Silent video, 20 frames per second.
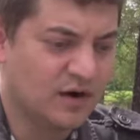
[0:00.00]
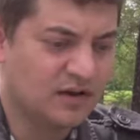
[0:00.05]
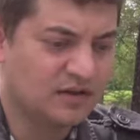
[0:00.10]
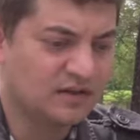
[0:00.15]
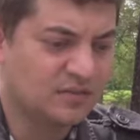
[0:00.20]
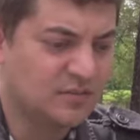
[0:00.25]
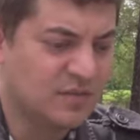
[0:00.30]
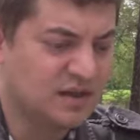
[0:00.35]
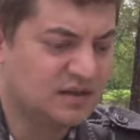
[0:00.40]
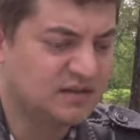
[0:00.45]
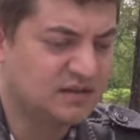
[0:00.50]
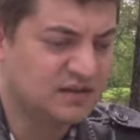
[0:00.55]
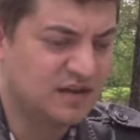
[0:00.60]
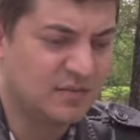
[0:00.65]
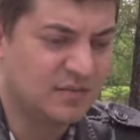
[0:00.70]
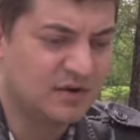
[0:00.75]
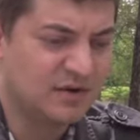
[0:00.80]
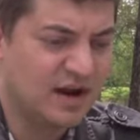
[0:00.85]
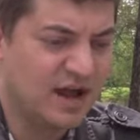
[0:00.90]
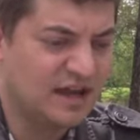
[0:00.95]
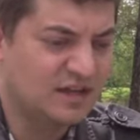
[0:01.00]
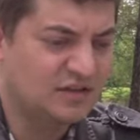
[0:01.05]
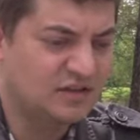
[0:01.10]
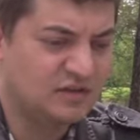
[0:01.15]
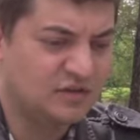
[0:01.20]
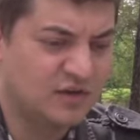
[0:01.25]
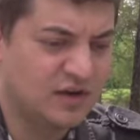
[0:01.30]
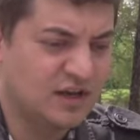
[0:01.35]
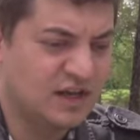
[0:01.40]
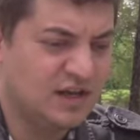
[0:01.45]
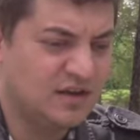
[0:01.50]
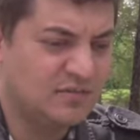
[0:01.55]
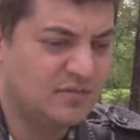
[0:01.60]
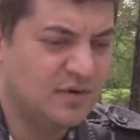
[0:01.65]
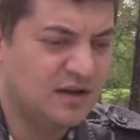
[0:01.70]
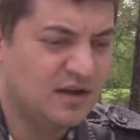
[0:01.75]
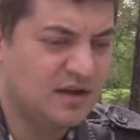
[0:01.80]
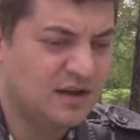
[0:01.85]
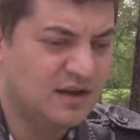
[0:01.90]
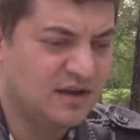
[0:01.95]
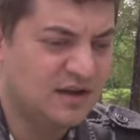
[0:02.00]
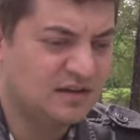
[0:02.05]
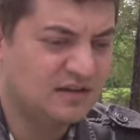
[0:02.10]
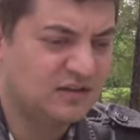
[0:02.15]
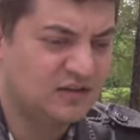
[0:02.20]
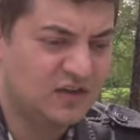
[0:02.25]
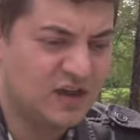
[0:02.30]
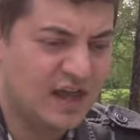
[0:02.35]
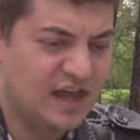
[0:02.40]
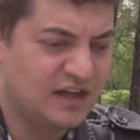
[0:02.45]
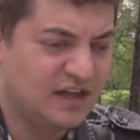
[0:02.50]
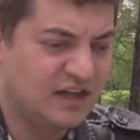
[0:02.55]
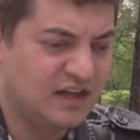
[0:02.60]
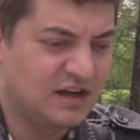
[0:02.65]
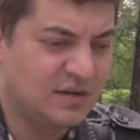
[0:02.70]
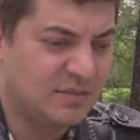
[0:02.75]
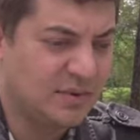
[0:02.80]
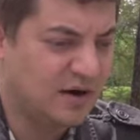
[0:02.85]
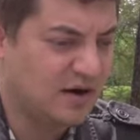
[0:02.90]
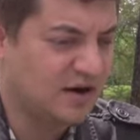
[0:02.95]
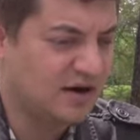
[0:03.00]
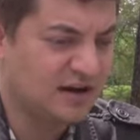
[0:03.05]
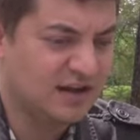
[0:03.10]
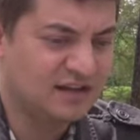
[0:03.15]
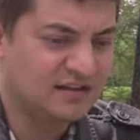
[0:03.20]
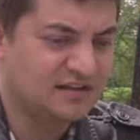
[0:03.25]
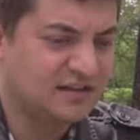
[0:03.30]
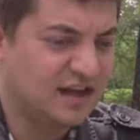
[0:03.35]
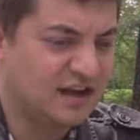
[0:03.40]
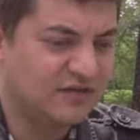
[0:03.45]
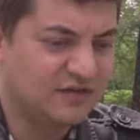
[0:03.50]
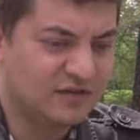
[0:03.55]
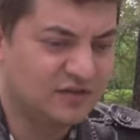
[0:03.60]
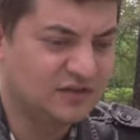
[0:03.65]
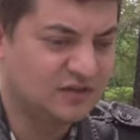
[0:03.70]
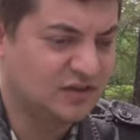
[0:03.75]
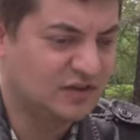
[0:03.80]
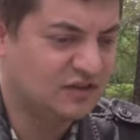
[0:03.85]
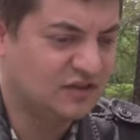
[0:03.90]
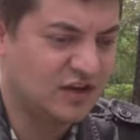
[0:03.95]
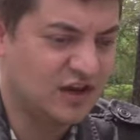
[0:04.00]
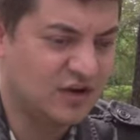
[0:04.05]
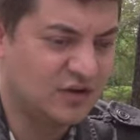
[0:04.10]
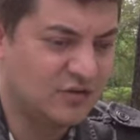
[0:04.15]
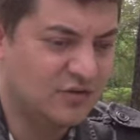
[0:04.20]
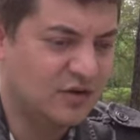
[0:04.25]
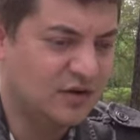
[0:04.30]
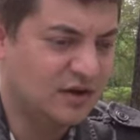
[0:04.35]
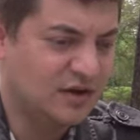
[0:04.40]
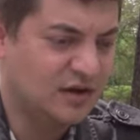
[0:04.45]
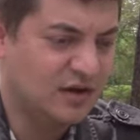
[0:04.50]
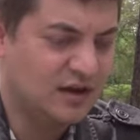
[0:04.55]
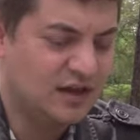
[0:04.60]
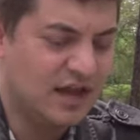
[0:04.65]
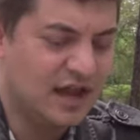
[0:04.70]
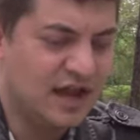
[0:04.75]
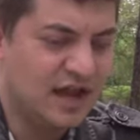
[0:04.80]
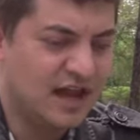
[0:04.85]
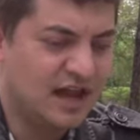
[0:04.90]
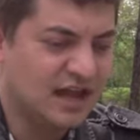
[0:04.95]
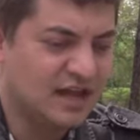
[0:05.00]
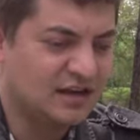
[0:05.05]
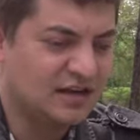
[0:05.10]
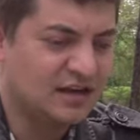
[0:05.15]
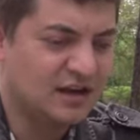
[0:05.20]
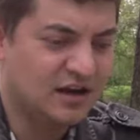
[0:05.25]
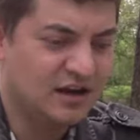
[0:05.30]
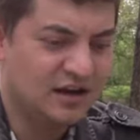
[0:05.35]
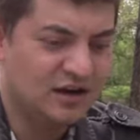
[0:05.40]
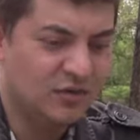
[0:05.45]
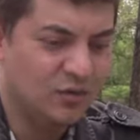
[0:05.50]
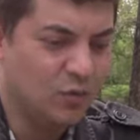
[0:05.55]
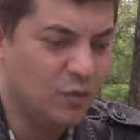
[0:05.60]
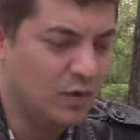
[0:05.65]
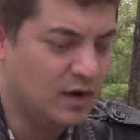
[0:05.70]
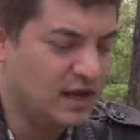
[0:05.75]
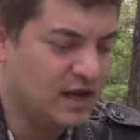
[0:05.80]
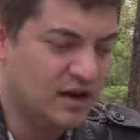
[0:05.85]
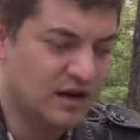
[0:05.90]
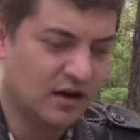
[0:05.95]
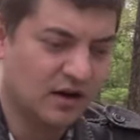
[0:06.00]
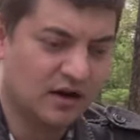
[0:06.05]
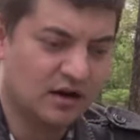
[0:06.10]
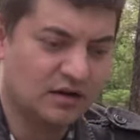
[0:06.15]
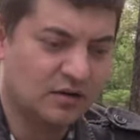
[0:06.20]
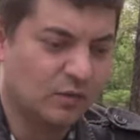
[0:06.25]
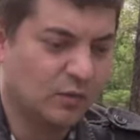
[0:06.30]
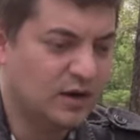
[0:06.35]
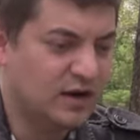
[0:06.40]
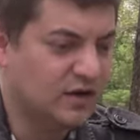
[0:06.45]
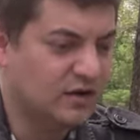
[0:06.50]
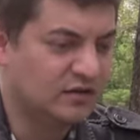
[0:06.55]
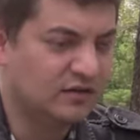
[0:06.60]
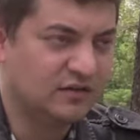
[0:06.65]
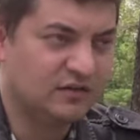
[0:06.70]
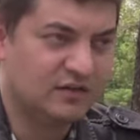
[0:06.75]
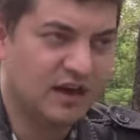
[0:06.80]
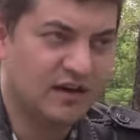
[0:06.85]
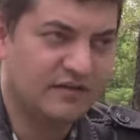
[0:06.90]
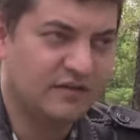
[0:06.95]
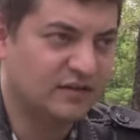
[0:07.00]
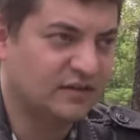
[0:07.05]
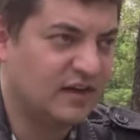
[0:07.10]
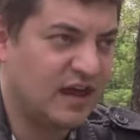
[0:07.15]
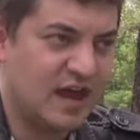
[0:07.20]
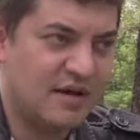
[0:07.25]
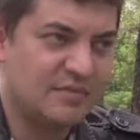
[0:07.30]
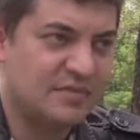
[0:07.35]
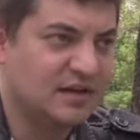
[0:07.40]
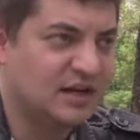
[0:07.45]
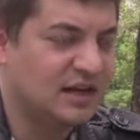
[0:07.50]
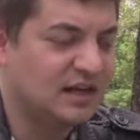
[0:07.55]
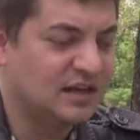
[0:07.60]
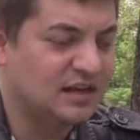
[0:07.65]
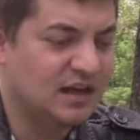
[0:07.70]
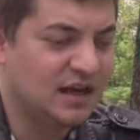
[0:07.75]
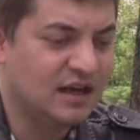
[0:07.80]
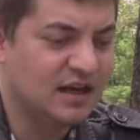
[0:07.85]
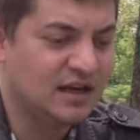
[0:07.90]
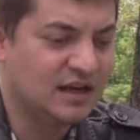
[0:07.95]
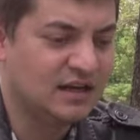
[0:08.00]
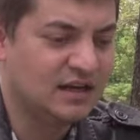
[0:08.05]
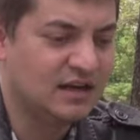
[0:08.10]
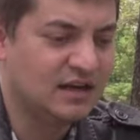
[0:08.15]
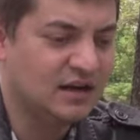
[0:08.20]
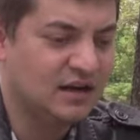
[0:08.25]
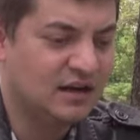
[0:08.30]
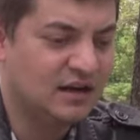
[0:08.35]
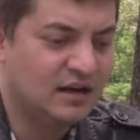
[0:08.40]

where it's Midsummer Night's Dream set in a park in San Francisco, and weird stuff is happening, and